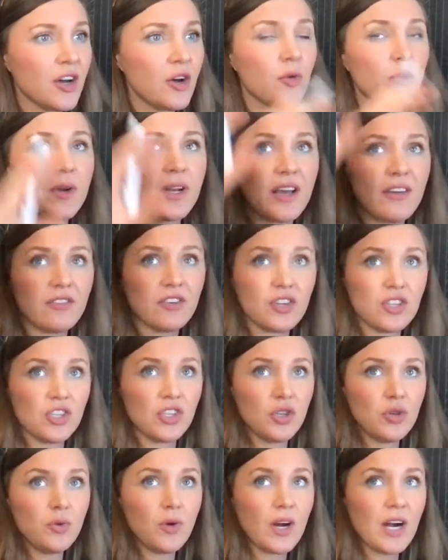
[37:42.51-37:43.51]
whenever
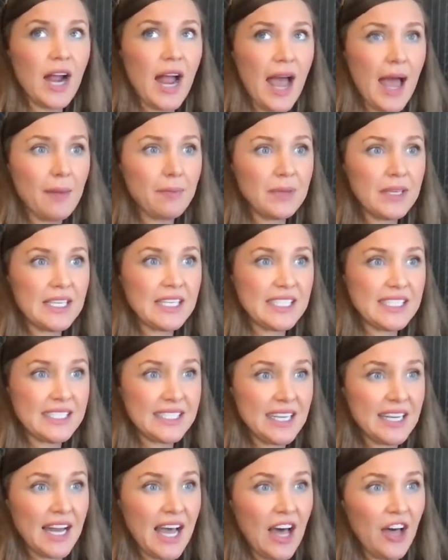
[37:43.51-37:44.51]
you are happiest
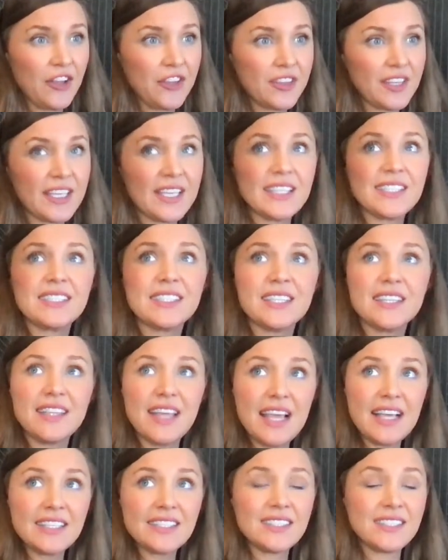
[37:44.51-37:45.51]
and healthiest,
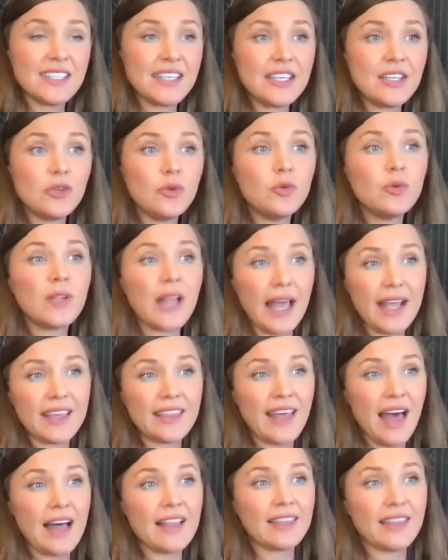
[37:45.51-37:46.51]
they see you like
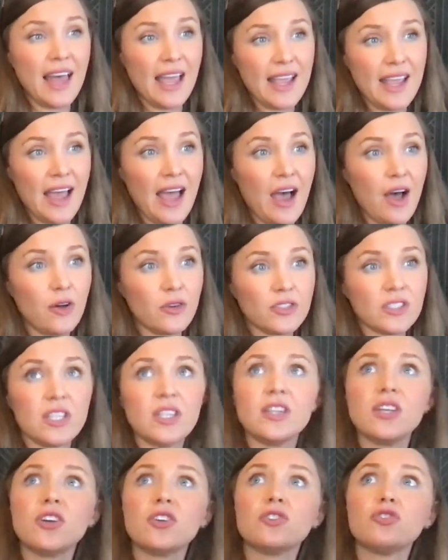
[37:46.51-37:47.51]
that lighthouse
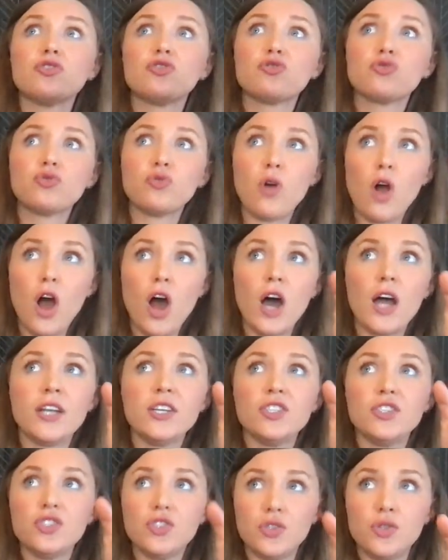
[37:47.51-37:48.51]
and they're
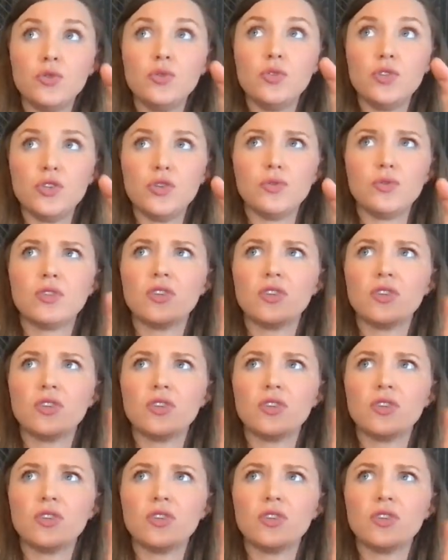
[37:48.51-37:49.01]
drawn to you.